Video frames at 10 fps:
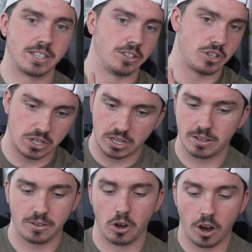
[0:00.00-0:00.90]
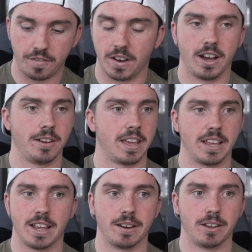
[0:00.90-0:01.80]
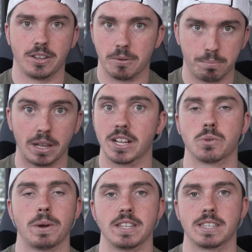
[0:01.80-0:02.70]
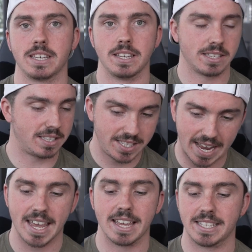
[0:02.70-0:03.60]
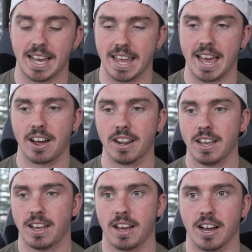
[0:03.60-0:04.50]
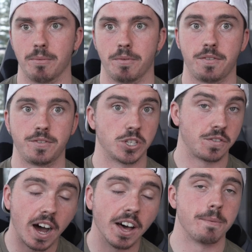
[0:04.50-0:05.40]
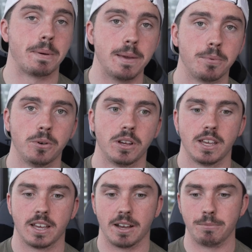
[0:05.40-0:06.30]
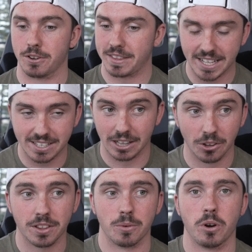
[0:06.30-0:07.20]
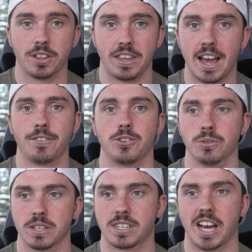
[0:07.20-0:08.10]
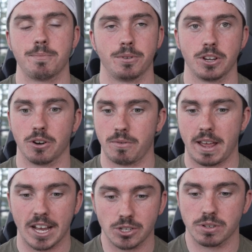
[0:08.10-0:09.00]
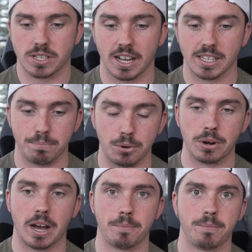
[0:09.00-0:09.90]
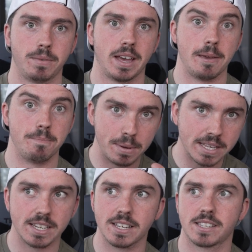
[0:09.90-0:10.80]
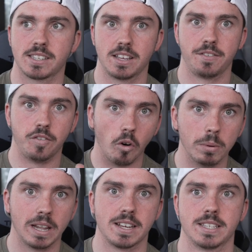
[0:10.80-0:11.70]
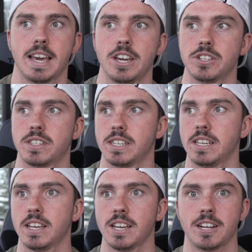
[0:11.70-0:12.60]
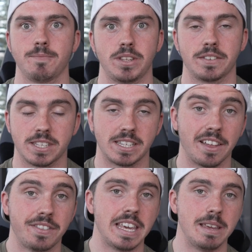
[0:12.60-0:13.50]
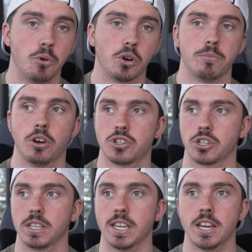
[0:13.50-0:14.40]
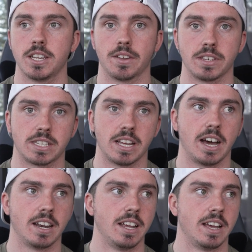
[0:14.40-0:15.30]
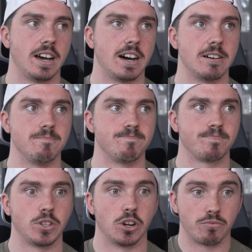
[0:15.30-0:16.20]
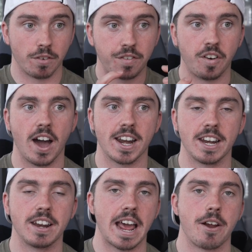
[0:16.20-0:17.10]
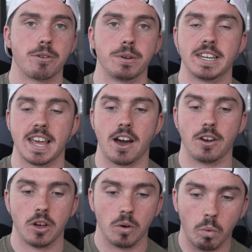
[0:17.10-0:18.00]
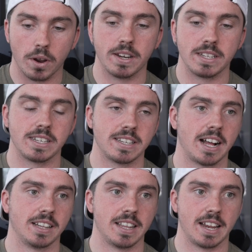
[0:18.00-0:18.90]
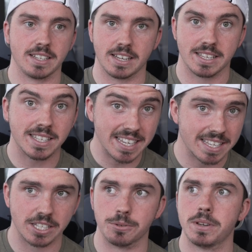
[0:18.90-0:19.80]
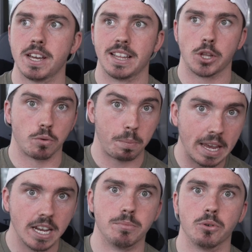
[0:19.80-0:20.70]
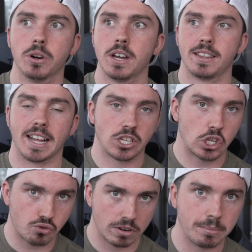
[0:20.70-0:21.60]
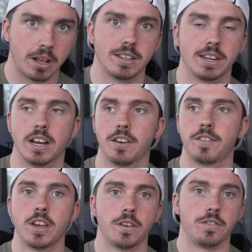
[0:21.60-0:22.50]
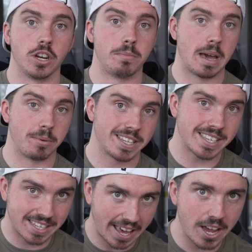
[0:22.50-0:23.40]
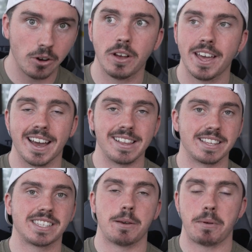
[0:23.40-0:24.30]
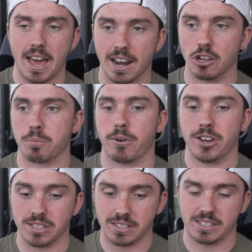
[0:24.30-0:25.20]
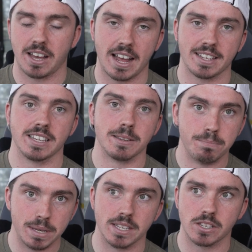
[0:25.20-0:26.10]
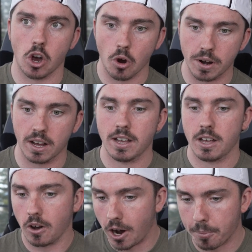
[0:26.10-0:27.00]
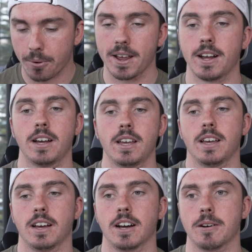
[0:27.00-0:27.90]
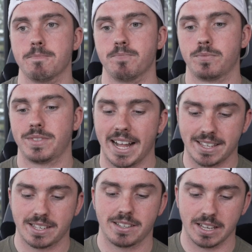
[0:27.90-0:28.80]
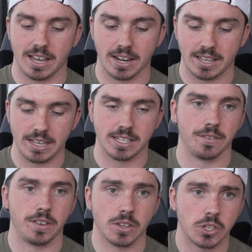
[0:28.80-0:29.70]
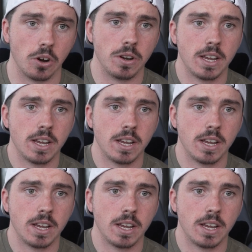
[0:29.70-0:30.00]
just offer and your blood, sweat, and tears day in, day out, just for other people. That's a lot of the work that you have to do at the start. But as you start to build up a business, formalize an agency, you have to start thinking more commercially. You have to start, refining and narrowing down what it is exactly that is a system that's repeatable, that's streamlined enough for you to be able to scale, and then step out of the operations and start acting as a business owner, operator. That's the kind of key stuff here. So